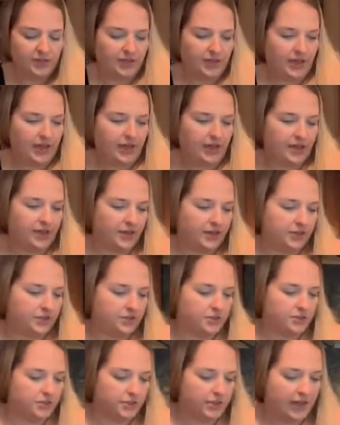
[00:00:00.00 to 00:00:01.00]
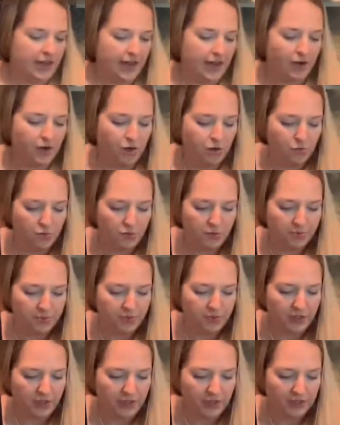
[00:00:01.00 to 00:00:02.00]
And now we're
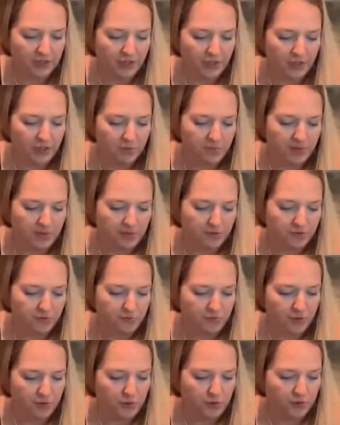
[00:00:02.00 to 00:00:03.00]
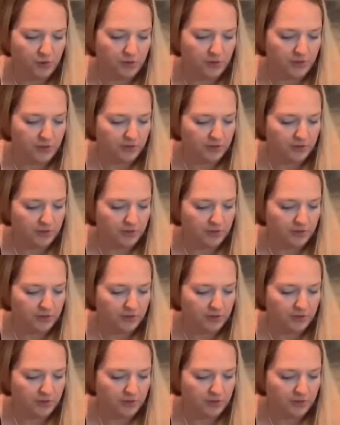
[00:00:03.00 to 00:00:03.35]
putting a little bit of food